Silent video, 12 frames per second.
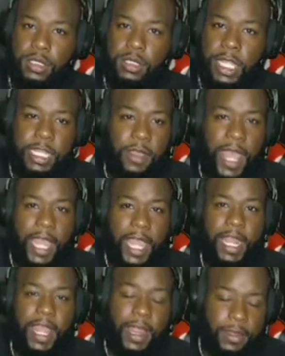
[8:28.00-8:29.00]
And don't act
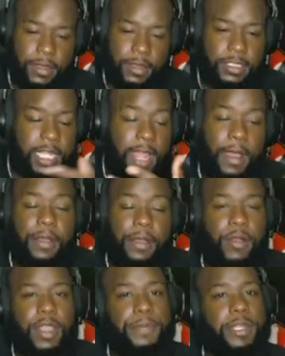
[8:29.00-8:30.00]
like I ain't, I, am
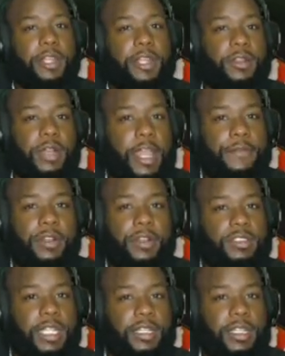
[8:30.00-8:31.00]
gonna get political. I ain't even gonna
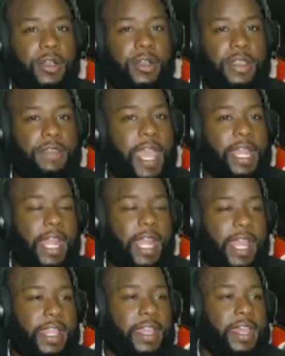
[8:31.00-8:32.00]
say don't even act
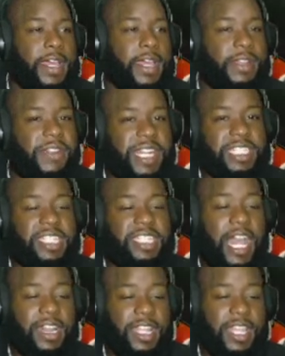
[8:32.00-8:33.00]
like well it
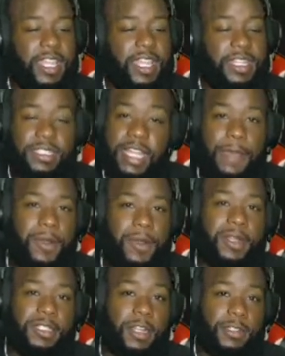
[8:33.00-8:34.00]
shocked the kids. There's a lot more
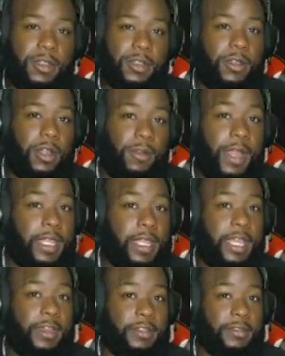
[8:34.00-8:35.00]
other stuff that's going on right
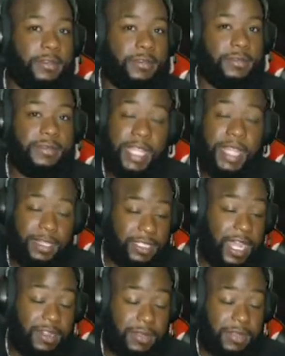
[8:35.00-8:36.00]
now naked
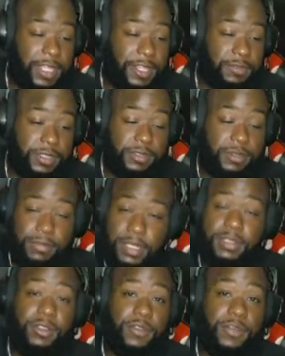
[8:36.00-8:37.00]
shocking kids, but let's
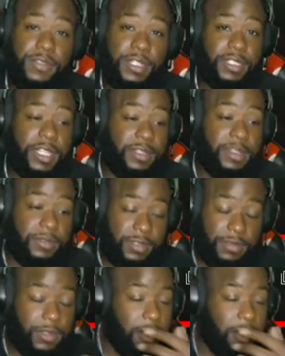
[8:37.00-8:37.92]
start And female